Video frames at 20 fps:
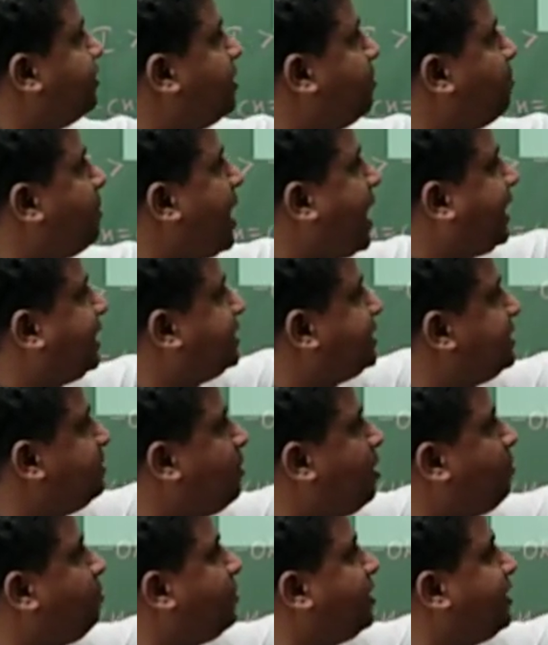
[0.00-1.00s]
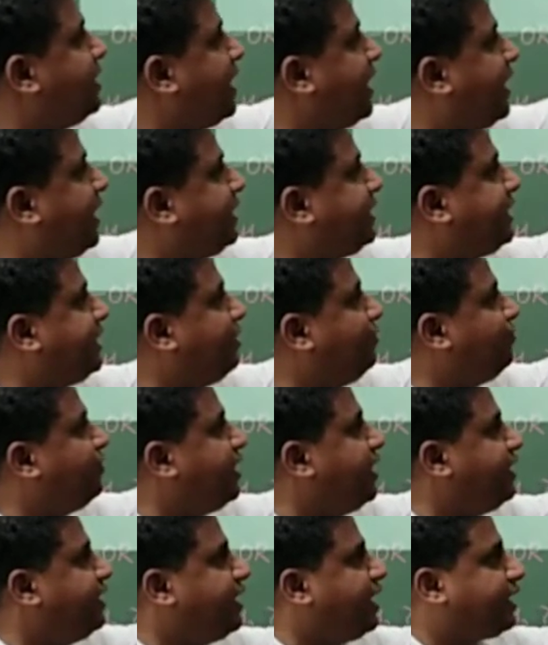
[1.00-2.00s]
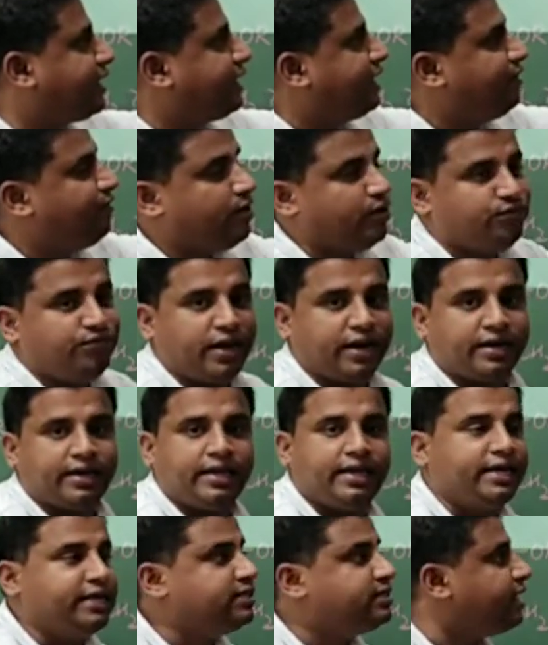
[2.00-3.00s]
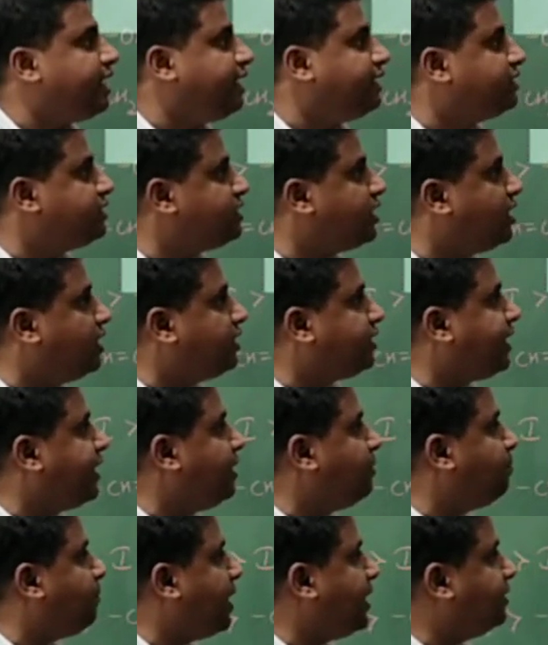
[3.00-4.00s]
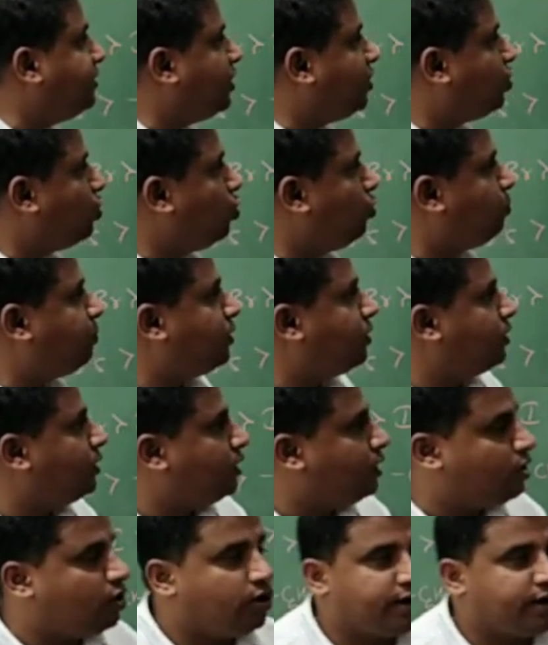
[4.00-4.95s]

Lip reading: The maximum negative inductive effect is exerted by the group.